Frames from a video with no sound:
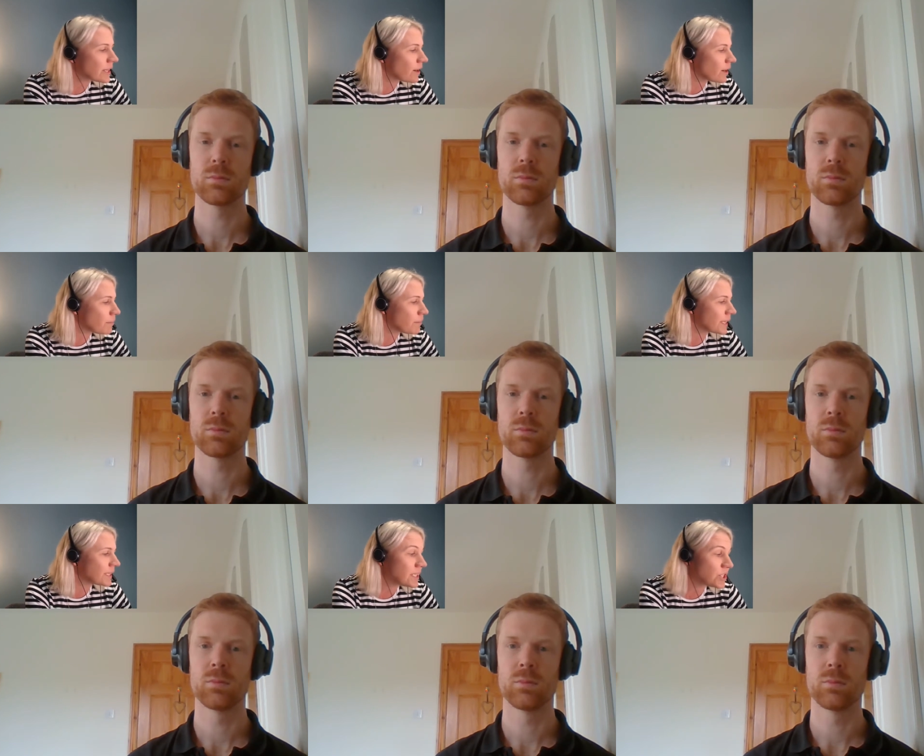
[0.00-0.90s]
Speaker 1: general
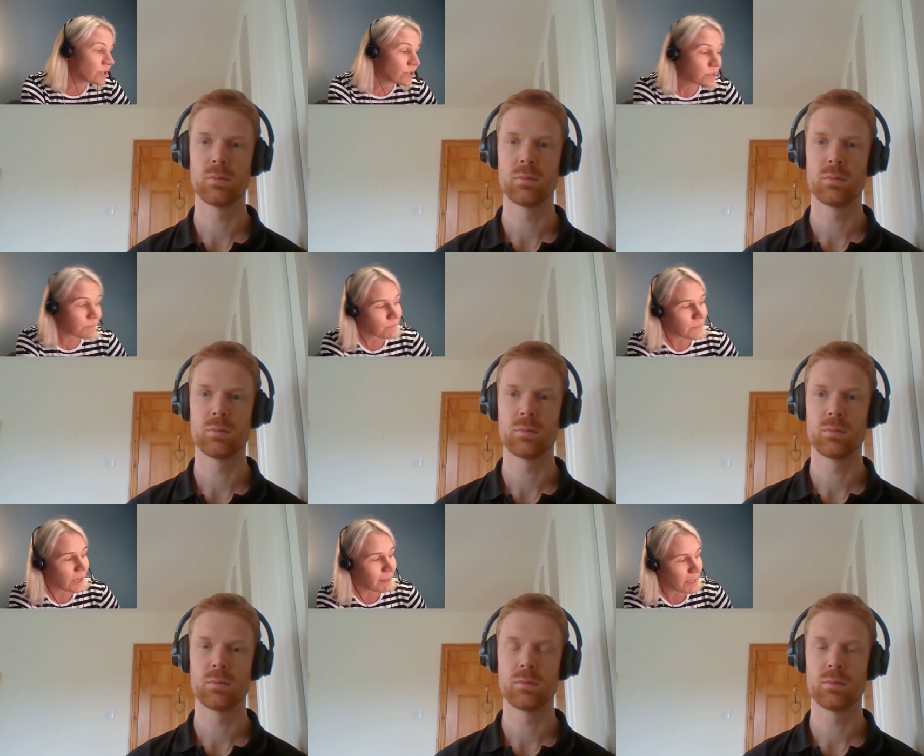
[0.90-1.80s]
practitioners.
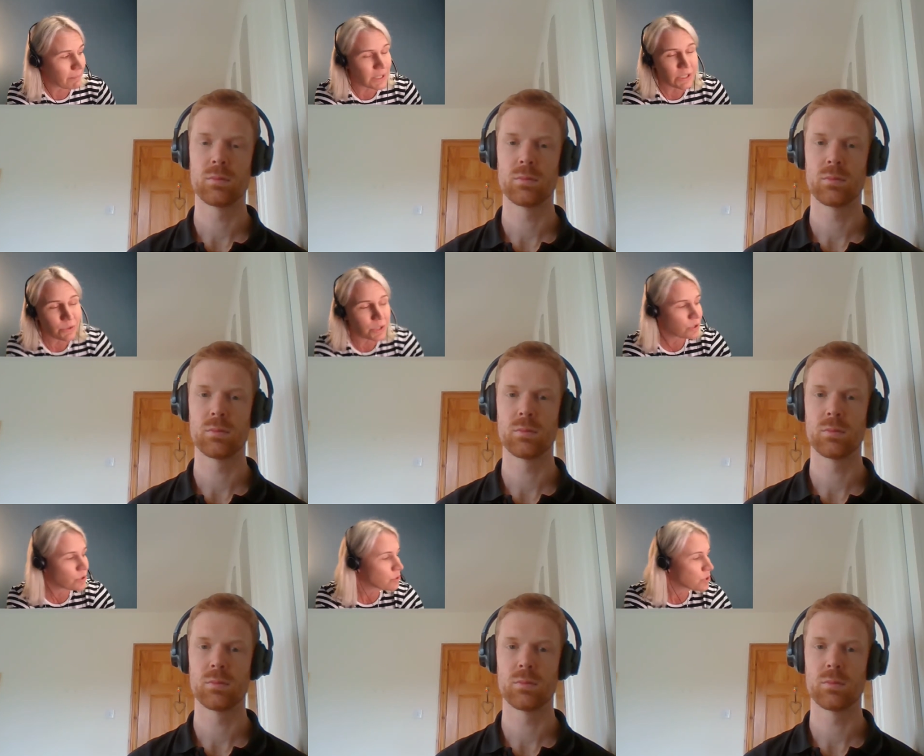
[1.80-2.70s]
I am happy to
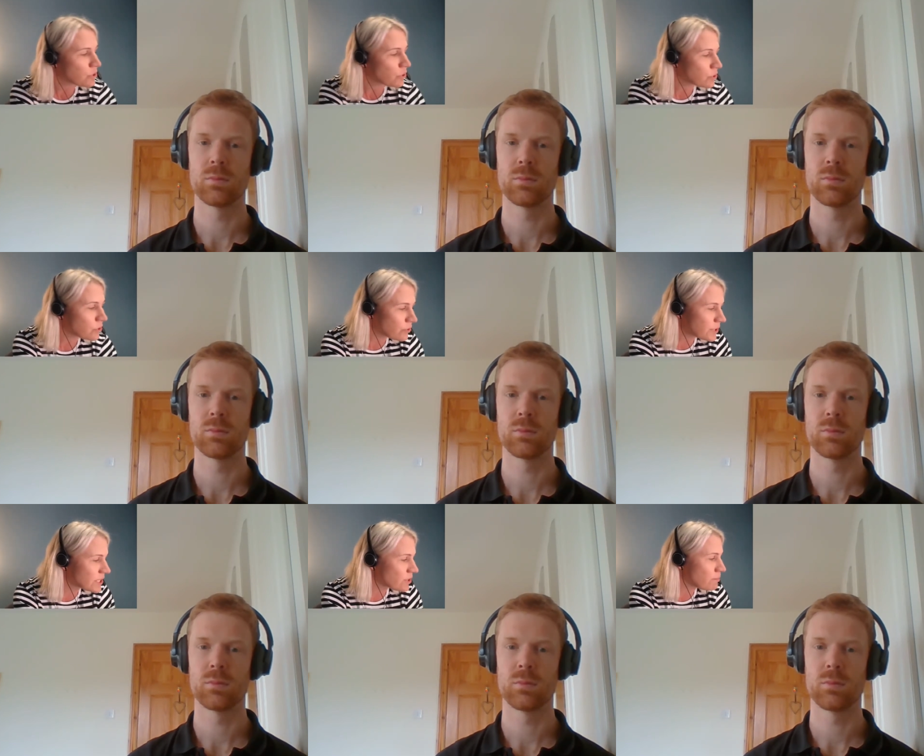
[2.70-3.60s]
introduce Dr.
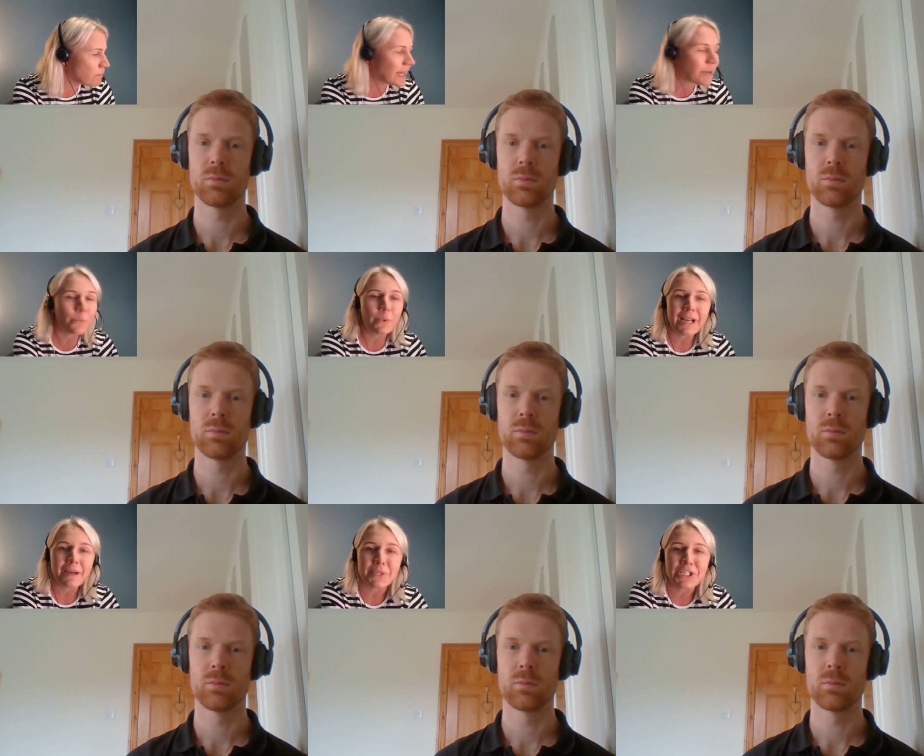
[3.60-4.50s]
Richard Mayne.
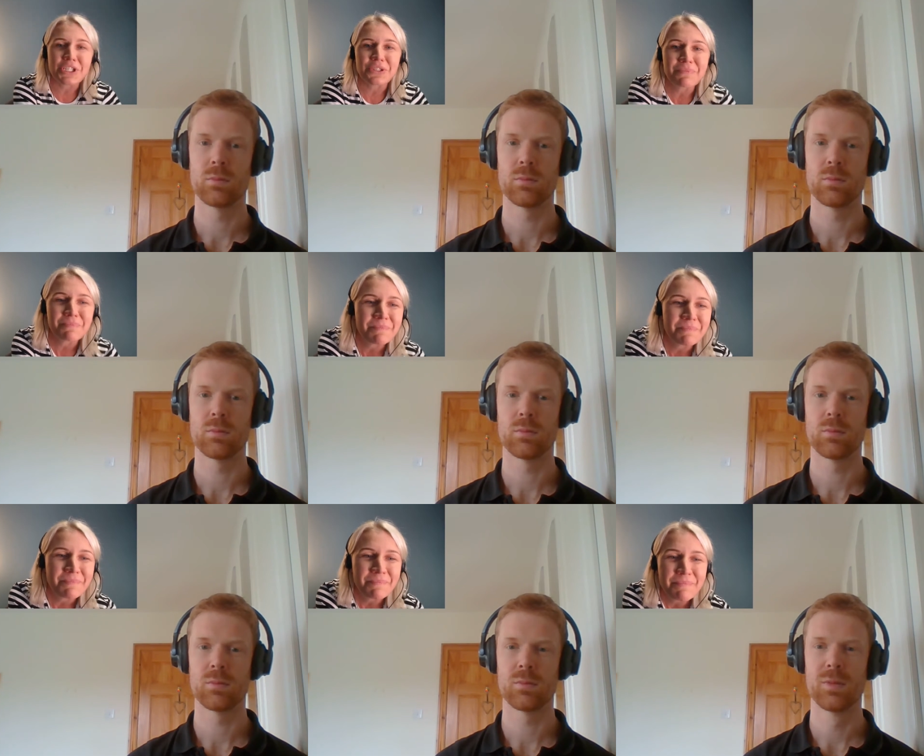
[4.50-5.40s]
Welcome, Richard.
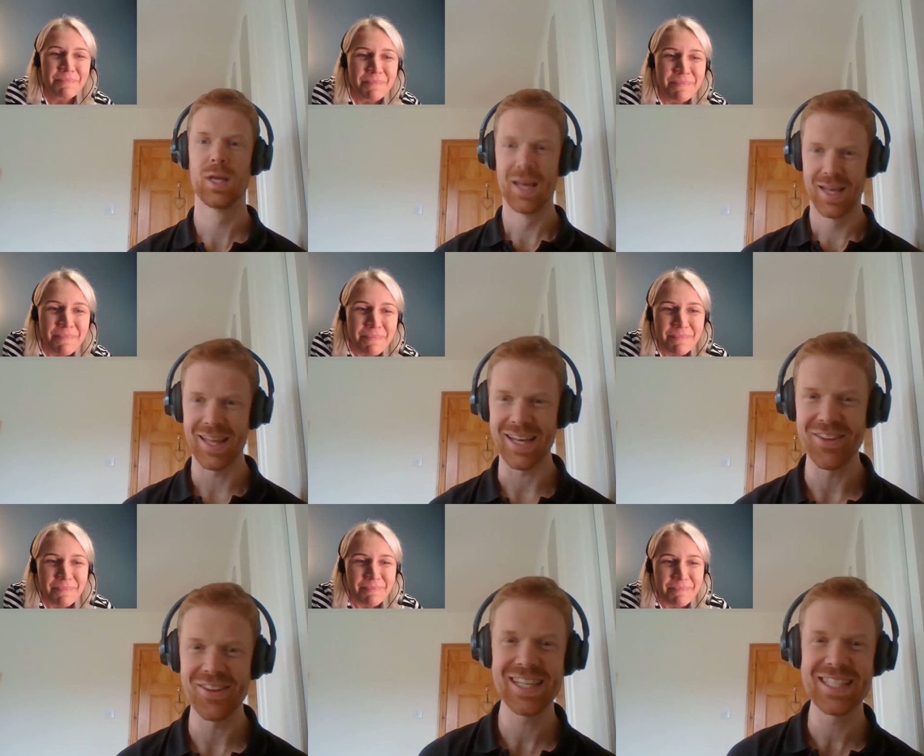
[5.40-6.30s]
Speaker 2: Thank
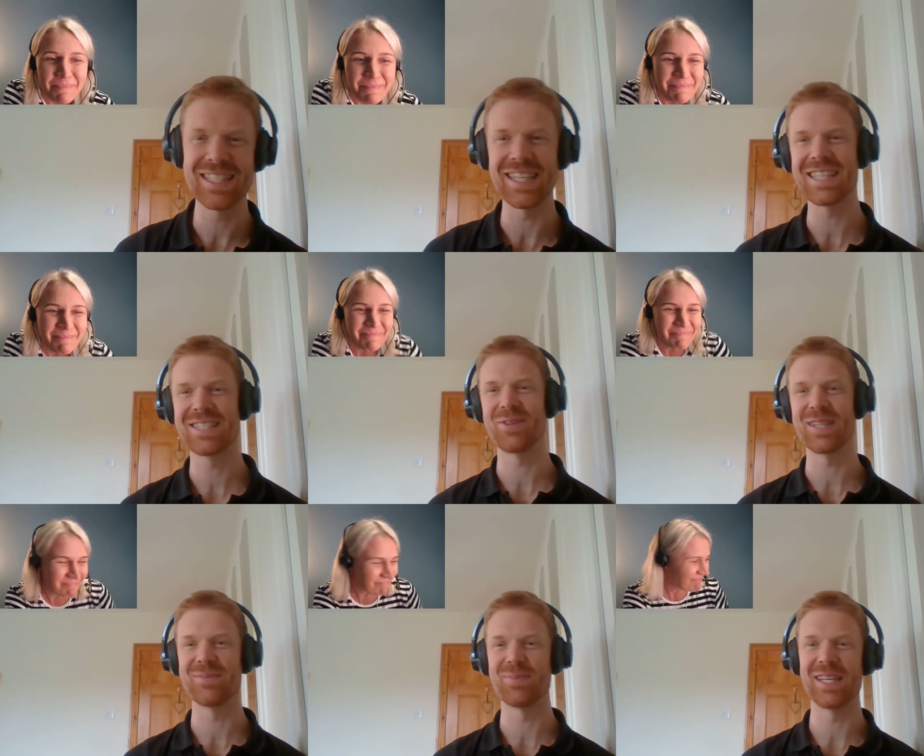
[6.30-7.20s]
you, Liis. Yes, great
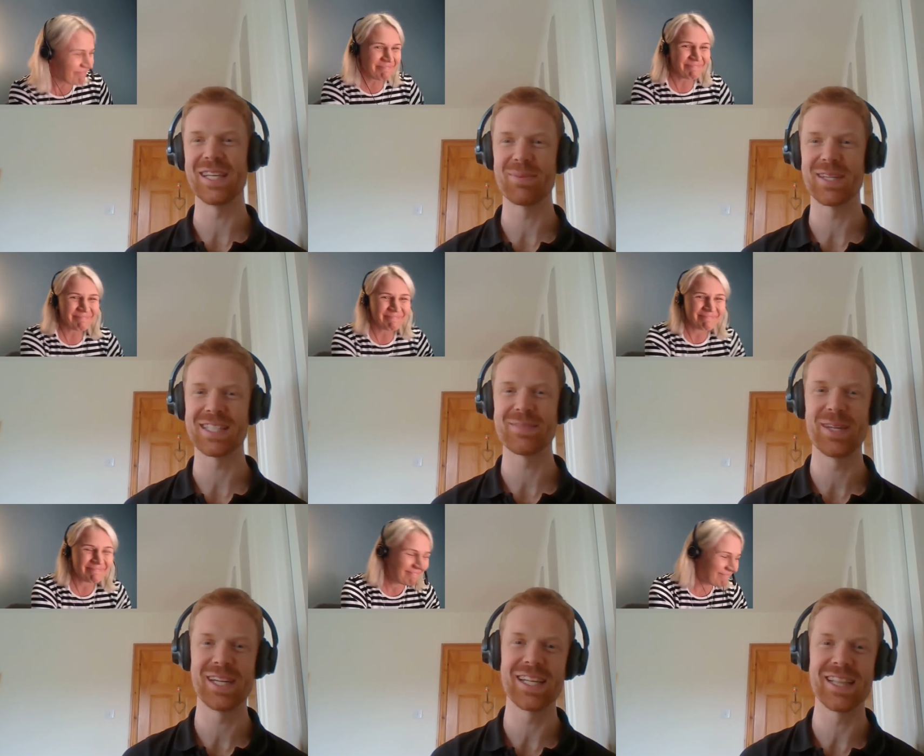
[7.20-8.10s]
to be
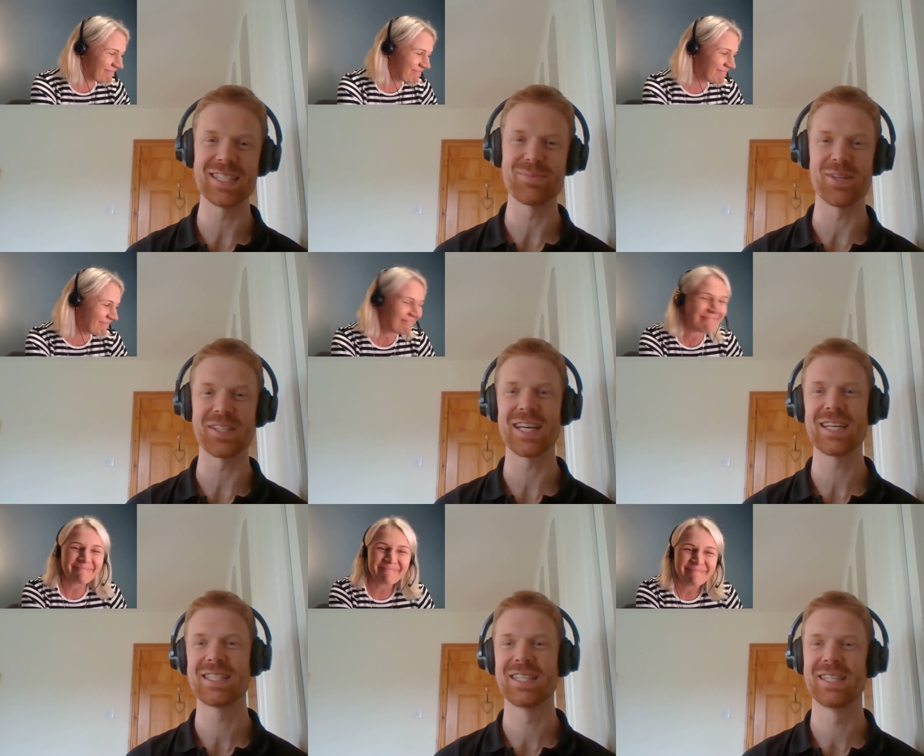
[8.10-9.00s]
participating in this
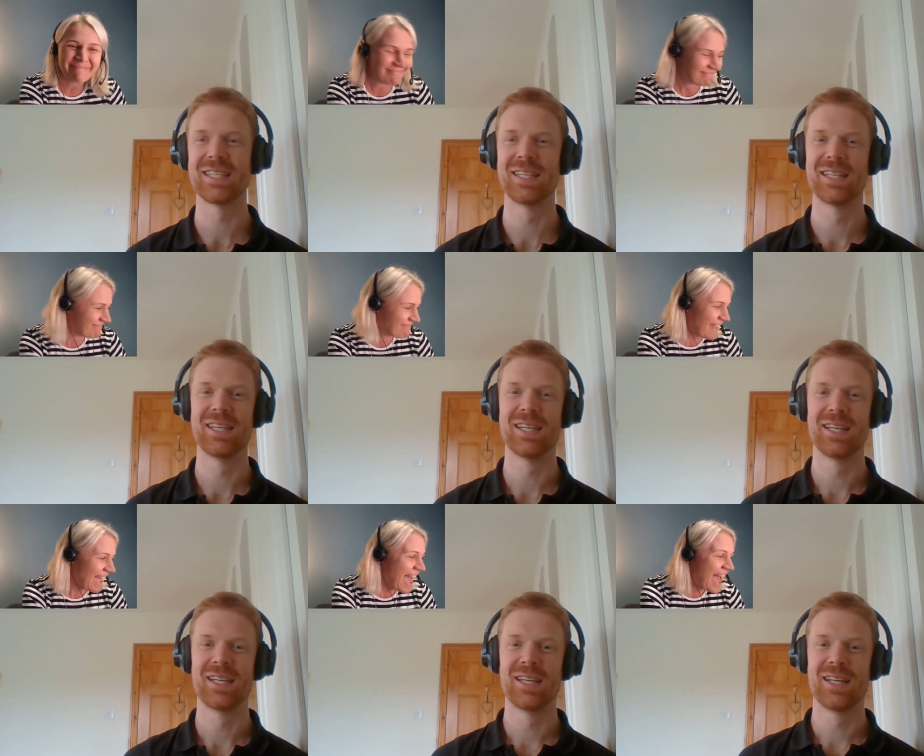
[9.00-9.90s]
podcast.
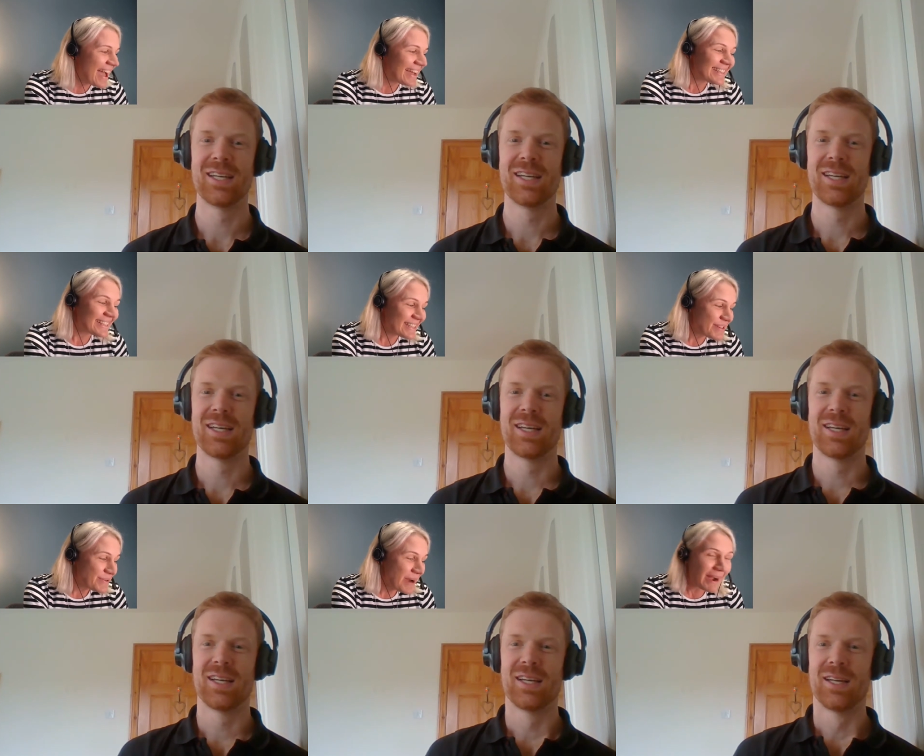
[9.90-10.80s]

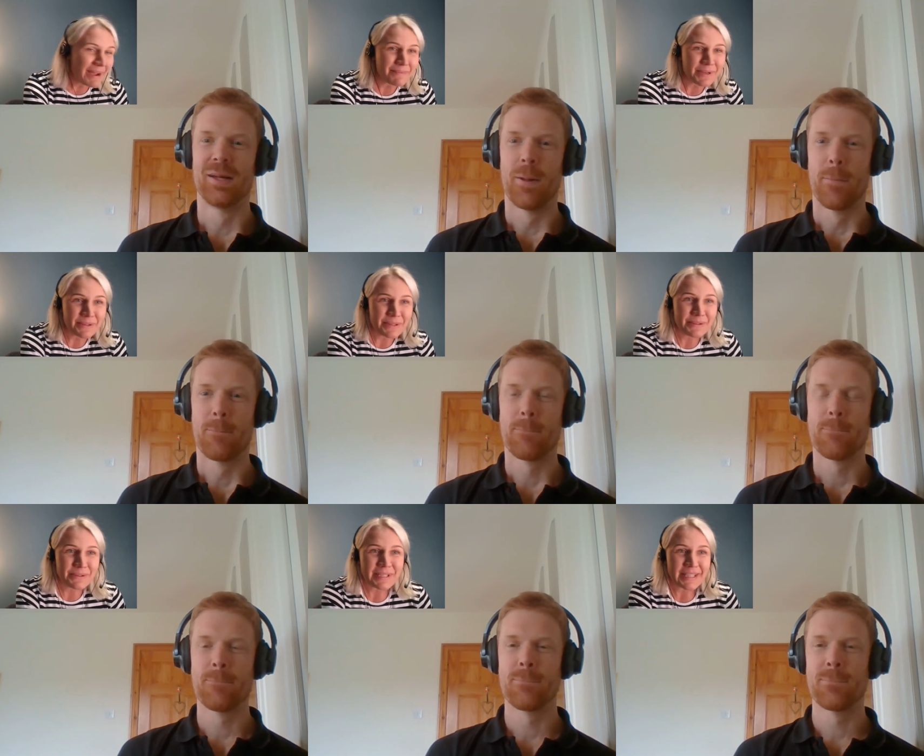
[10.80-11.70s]
Speaker 1: So, I'm going to